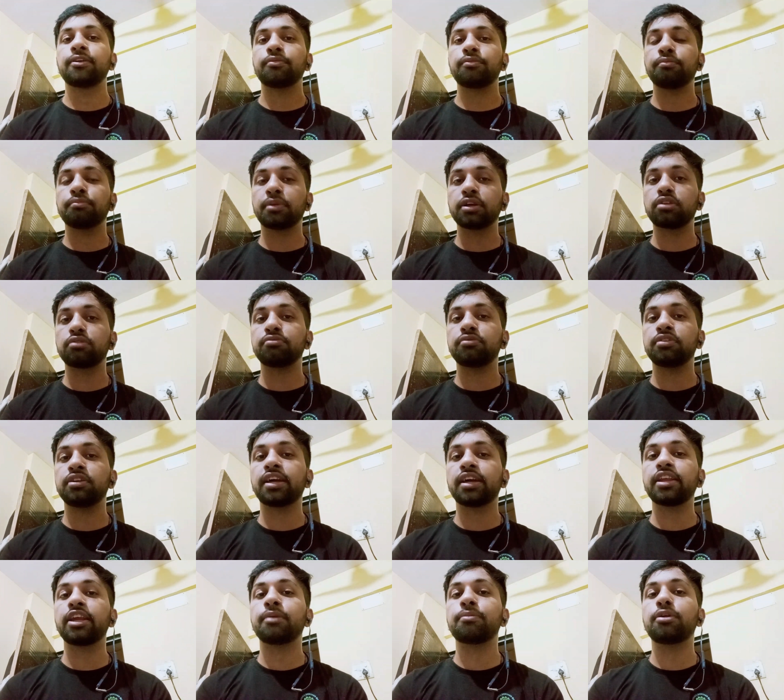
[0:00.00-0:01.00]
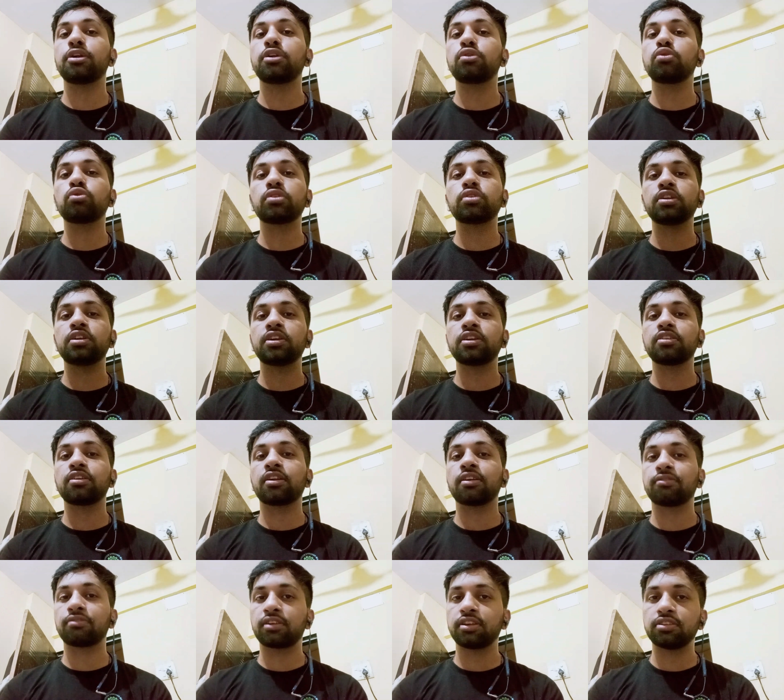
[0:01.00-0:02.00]
but we are able to create the
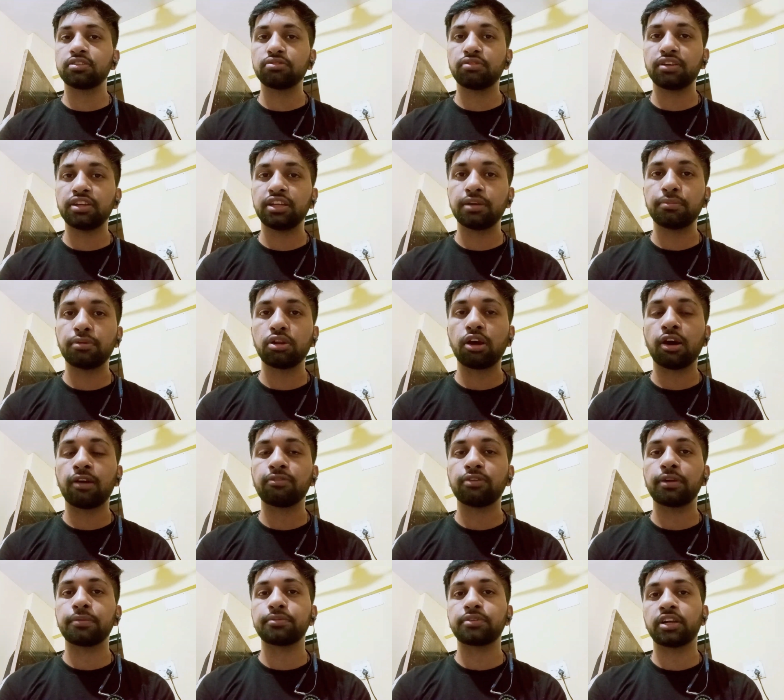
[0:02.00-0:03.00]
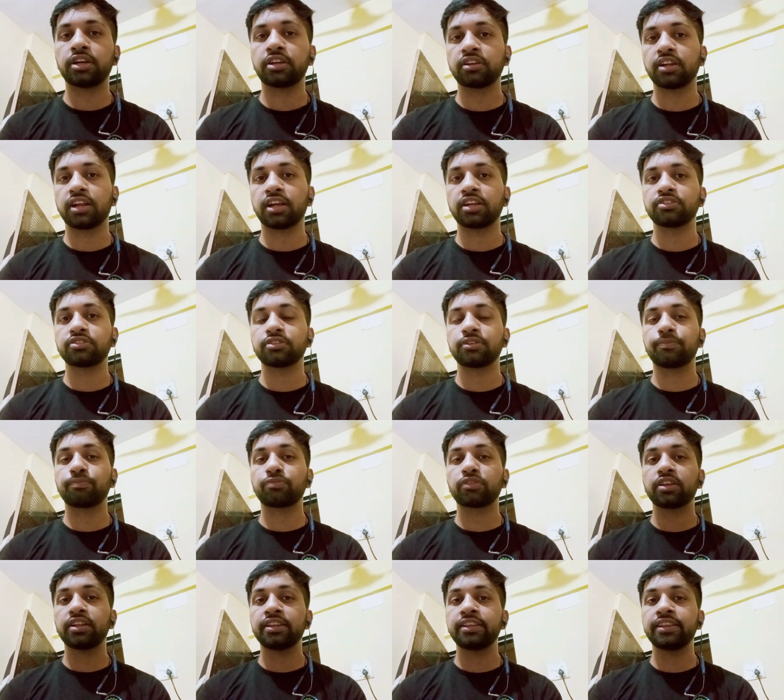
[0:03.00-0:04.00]
reference variable of abstract class.
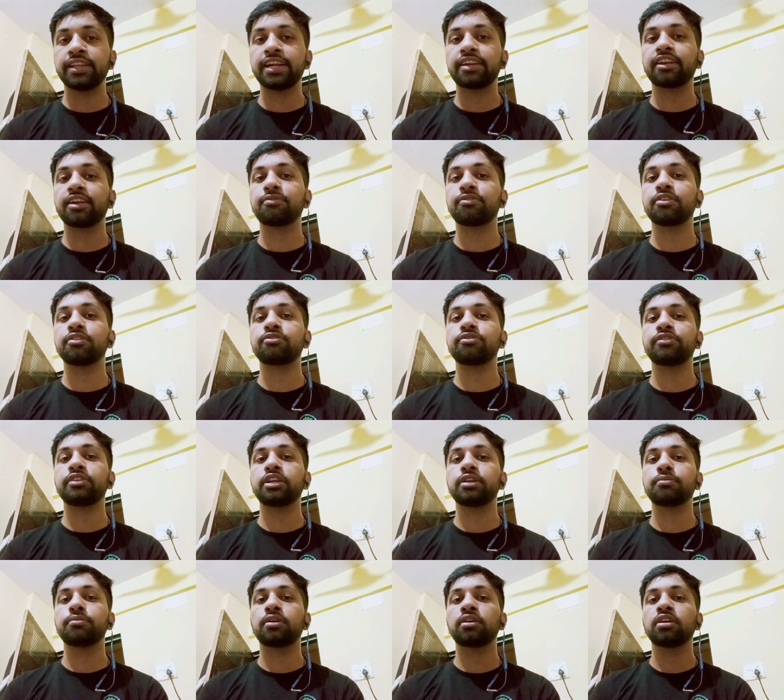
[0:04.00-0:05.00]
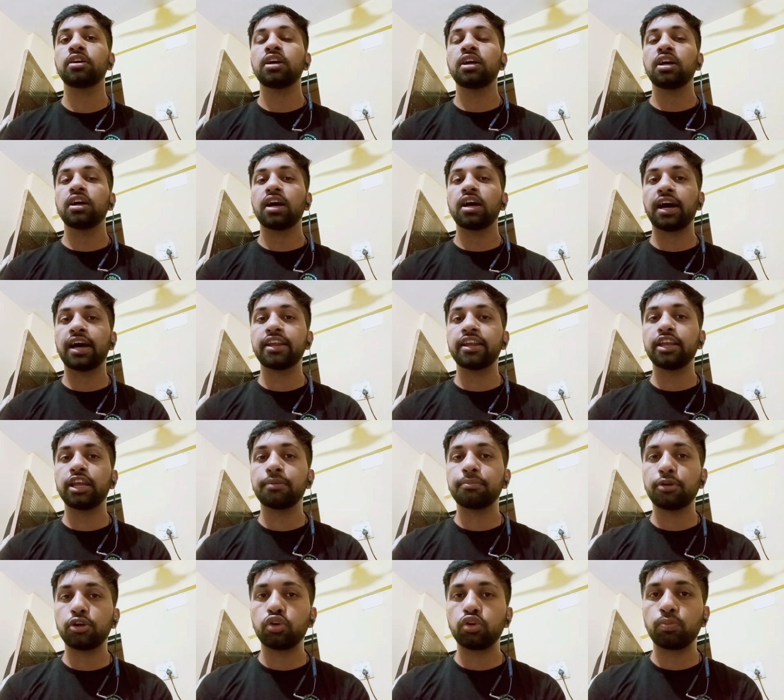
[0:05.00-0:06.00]
That reference variable are
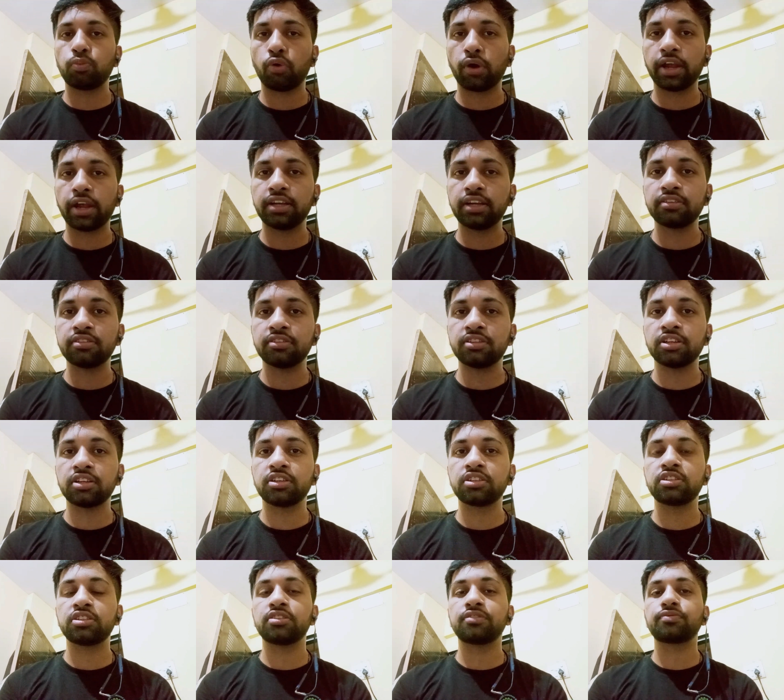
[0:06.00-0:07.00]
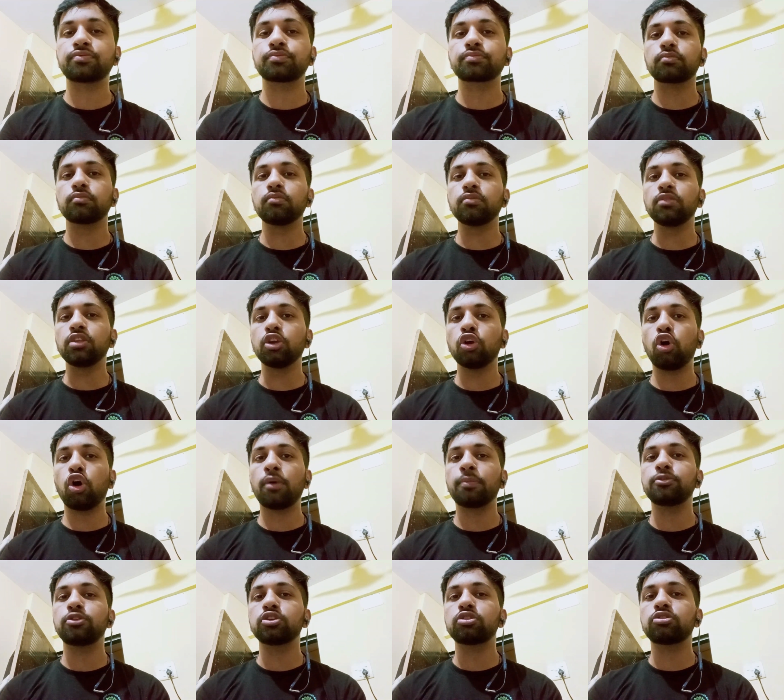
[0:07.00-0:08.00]
able to point the
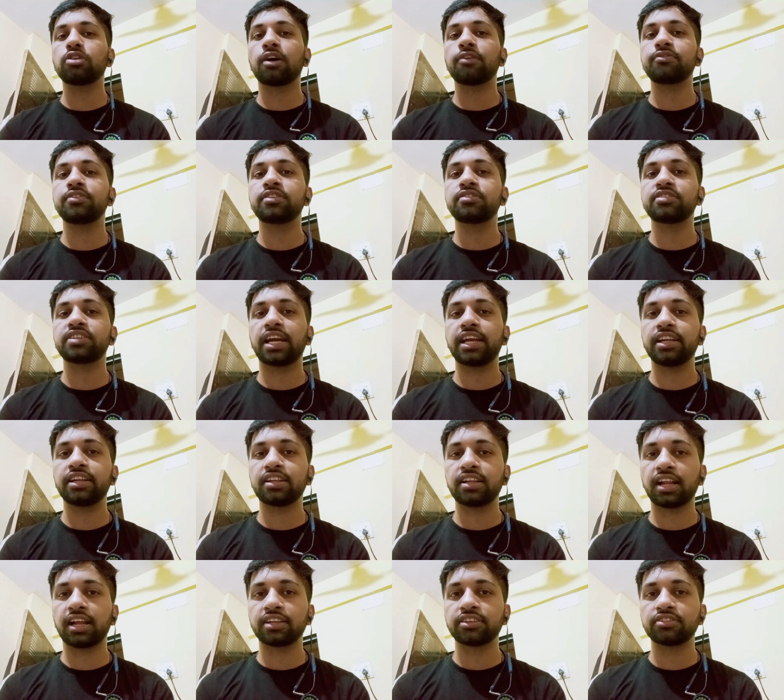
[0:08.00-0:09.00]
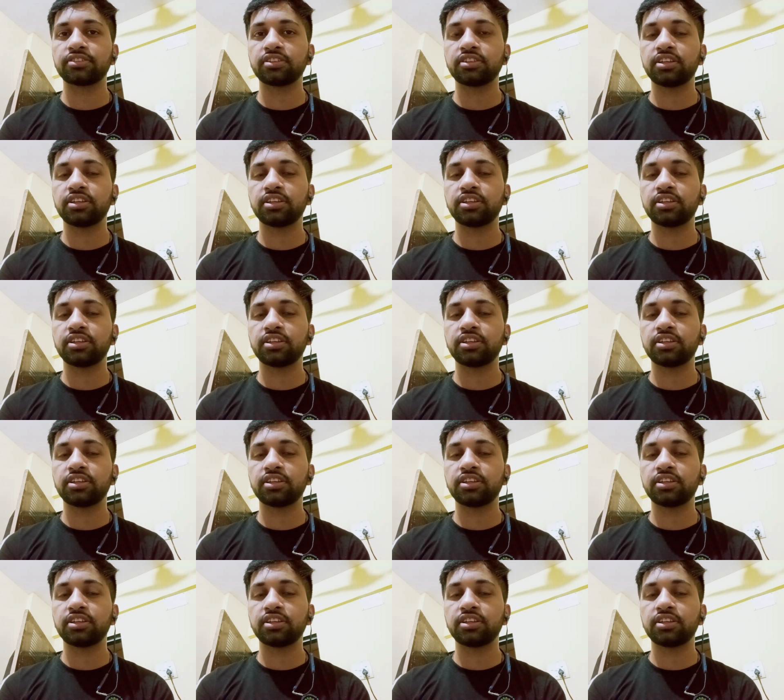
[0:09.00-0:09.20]
object of its child class.